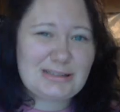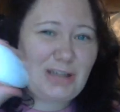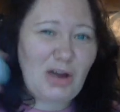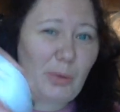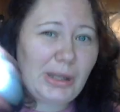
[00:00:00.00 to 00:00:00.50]

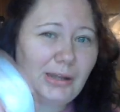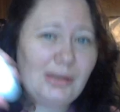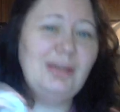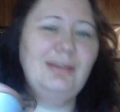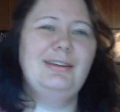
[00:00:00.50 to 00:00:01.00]
going
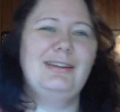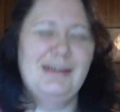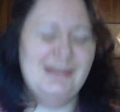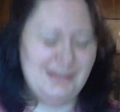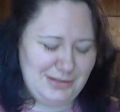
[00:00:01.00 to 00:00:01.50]

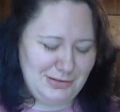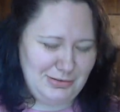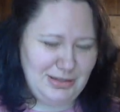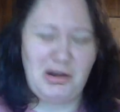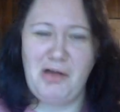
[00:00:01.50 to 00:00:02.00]
to
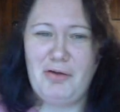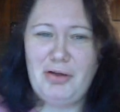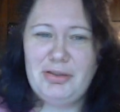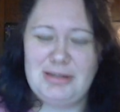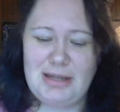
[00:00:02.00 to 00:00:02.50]
get off
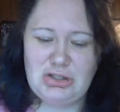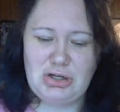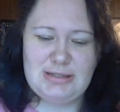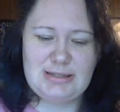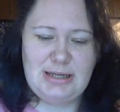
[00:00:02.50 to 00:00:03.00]
all the dead
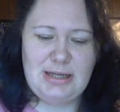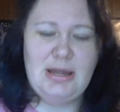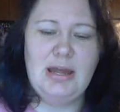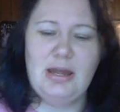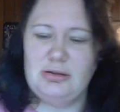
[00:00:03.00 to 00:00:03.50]
dry skin.
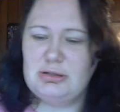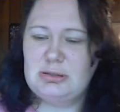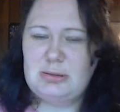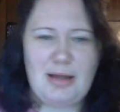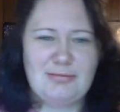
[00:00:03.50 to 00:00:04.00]

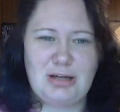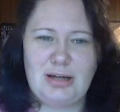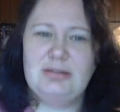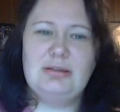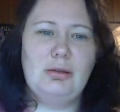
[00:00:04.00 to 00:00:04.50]
I've
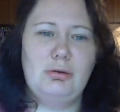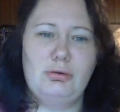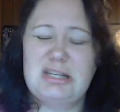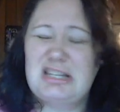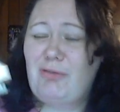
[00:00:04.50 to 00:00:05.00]
tried these little
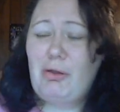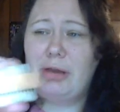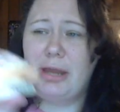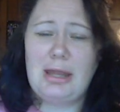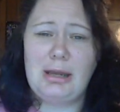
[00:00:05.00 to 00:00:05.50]

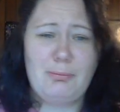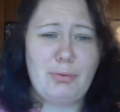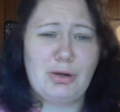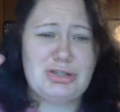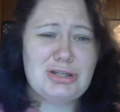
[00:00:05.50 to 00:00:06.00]
exfoliating
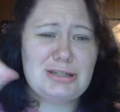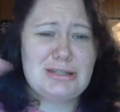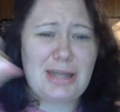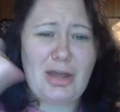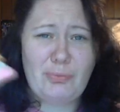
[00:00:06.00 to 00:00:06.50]
brushes
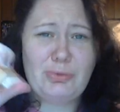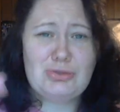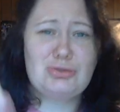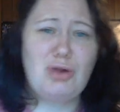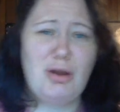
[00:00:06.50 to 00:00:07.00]
that help you
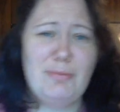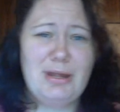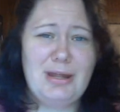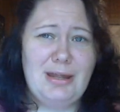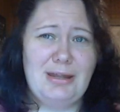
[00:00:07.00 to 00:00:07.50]
scrub
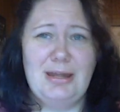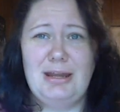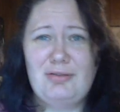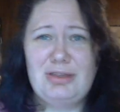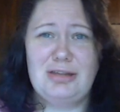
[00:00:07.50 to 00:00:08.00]
it and get
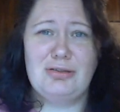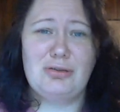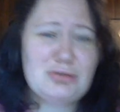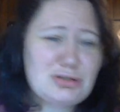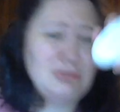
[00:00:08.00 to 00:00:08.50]
everything
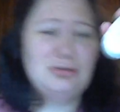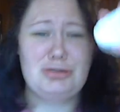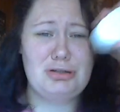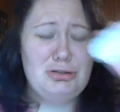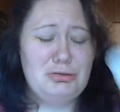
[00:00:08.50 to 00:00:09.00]
loose so that
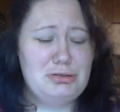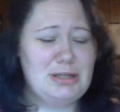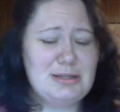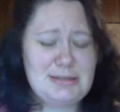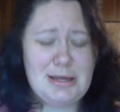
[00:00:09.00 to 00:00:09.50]
you can use
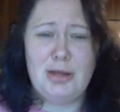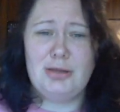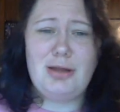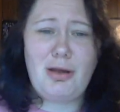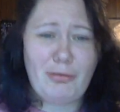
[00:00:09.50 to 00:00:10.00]
this.
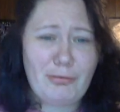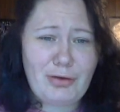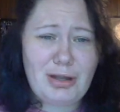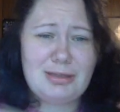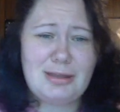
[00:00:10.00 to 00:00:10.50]
No,
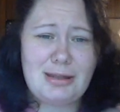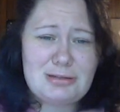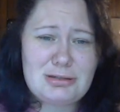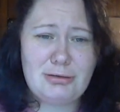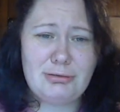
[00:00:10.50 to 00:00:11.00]
forget
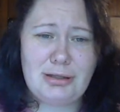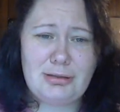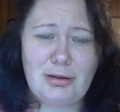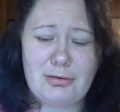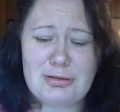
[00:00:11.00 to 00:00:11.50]
these. You don't need
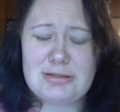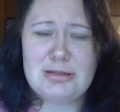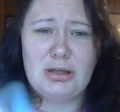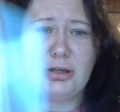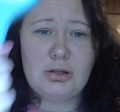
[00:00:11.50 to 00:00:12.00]
this.
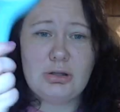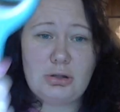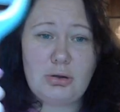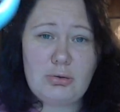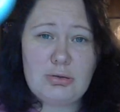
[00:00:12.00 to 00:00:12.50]

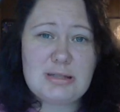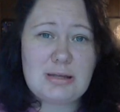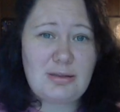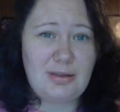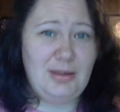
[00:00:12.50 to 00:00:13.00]
Use
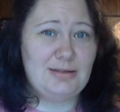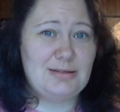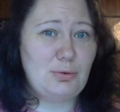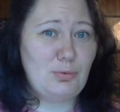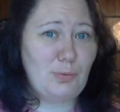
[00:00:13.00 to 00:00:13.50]

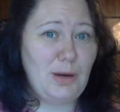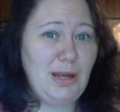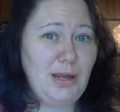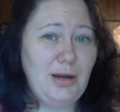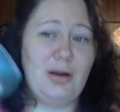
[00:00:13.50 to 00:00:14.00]
this right
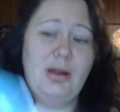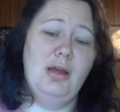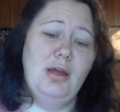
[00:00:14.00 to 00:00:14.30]
here.